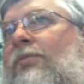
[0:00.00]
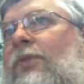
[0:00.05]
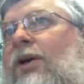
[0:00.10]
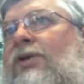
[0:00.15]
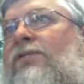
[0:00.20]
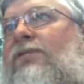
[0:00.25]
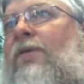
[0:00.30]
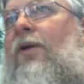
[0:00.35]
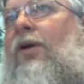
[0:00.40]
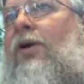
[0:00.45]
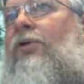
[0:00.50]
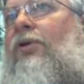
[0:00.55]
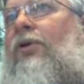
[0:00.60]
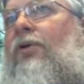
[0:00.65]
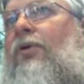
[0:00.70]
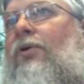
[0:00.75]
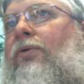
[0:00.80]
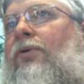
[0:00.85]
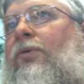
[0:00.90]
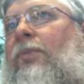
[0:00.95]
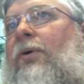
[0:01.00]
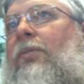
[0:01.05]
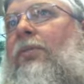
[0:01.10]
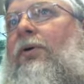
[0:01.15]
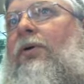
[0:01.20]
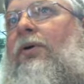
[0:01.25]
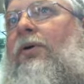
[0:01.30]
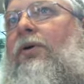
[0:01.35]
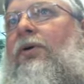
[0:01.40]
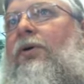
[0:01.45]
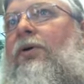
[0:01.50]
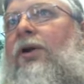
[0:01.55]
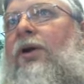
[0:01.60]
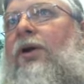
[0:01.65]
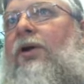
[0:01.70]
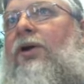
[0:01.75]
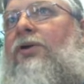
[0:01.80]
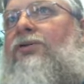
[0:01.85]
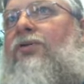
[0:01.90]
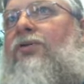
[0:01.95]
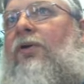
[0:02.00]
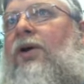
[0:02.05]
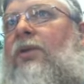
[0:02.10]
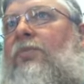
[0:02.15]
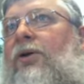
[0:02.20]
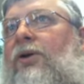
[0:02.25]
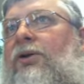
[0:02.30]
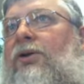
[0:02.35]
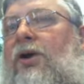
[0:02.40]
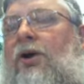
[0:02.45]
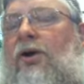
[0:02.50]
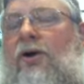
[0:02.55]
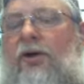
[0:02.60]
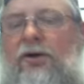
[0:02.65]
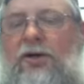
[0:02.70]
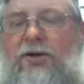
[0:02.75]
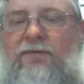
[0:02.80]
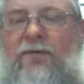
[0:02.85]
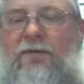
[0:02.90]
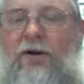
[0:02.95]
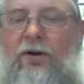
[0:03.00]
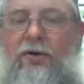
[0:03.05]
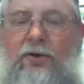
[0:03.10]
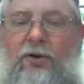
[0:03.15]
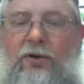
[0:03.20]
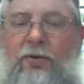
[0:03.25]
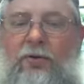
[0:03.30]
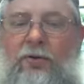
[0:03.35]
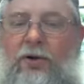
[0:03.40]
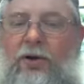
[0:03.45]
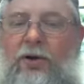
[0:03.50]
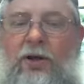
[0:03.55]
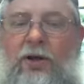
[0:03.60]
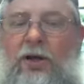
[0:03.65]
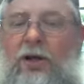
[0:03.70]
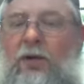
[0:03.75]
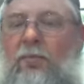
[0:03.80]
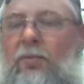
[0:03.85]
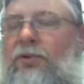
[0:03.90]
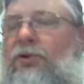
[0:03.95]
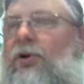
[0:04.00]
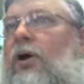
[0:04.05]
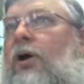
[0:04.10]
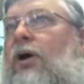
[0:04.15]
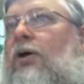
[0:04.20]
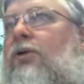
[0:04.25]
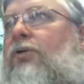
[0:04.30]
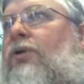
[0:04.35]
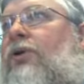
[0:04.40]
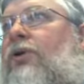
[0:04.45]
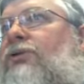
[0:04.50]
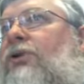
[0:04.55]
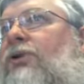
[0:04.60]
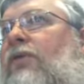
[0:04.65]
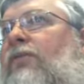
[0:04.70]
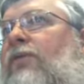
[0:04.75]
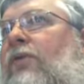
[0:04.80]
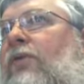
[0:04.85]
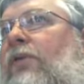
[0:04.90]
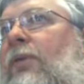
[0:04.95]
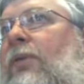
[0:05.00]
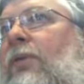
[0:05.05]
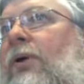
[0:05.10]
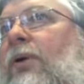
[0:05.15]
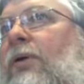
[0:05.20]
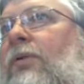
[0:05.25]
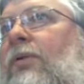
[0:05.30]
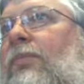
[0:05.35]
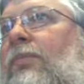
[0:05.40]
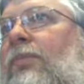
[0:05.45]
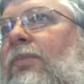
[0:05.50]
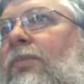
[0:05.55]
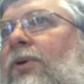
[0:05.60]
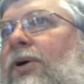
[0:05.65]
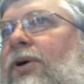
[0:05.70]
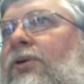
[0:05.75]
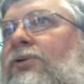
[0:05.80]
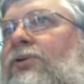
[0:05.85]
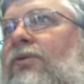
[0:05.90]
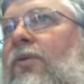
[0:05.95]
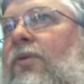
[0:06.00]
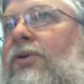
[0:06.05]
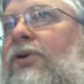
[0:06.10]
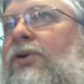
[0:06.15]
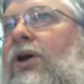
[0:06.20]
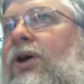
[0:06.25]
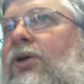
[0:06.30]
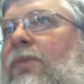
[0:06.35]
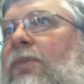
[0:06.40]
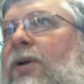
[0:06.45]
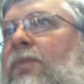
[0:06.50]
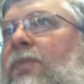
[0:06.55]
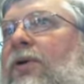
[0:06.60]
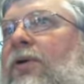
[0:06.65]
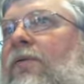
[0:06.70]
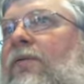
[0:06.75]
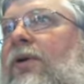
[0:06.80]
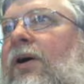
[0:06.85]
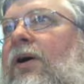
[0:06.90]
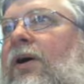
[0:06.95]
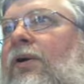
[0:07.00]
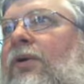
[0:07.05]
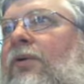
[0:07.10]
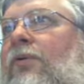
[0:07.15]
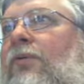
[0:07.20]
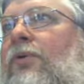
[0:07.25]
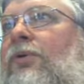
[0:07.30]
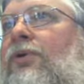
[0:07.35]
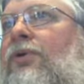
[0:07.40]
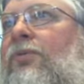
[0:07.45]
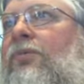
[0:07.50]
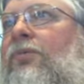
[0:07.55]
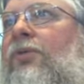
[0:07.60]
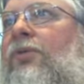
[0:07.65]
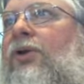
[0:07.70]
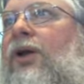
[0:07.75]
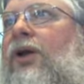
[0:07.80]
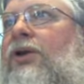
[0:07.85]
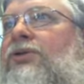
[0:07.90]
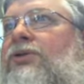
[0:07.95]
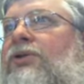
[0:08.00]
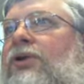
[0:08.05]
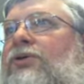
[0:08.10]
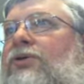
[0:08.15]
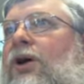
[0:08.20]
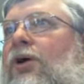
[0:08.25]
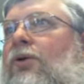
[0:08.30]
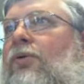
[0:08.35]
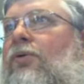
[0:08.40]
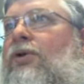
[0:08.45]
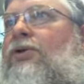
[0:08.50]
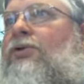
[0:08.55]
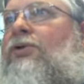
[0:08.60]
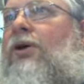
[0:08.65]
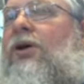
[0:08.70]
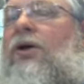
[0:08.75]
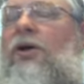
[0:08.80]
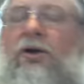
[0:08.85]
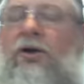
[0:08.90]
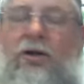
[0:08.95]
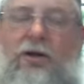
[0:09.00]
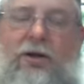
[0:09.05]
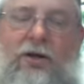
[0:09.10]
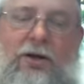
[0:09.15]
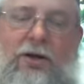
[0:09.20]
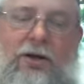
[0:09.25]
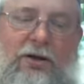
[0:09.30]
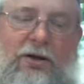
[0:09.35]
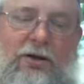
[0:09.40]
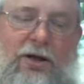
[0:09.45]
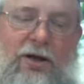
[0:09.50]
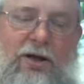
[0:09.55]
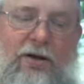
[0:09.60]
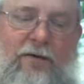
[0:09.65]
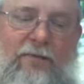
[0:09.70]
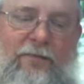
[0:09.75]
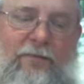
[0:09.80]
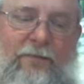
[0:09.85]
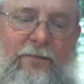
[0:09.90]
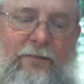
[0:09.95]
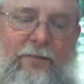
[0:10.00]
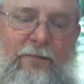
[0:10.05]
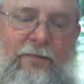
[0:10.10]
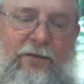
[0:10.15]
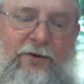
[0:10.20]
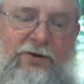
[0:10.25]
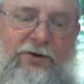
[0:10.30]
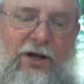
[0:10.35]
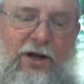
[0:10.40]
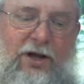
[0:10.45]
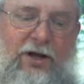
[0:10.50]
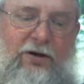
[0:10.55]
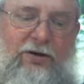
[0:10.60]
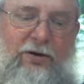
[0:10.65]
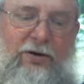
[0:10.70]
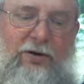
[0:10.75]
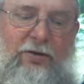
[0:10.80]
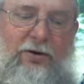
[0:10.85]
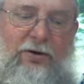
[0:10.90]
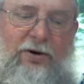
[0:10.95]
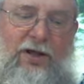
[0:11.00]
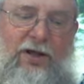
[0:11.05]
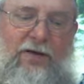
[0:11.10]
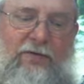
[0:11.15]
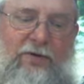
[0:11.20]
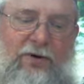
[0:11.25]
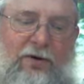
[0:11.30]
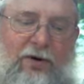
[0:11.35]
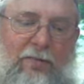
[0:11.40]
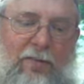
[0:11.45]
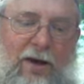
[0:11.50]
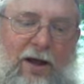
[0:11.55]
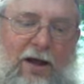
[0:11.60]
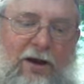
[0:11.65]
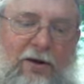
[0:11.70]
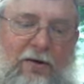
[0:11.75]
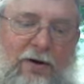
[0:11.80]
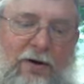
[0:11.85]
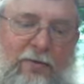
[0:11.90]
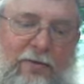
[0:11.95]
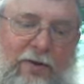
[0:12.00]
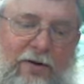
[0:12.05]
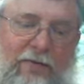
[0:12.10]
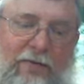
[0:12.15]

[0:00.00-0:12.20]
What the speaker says: He's followed the Lord, remember? And there's a remnant there that's followed the Lord. But they're all going to suffer from it because of what the other people have done, what the nation as a whole has done. They have forsaken the Lord. They have turned their back on him.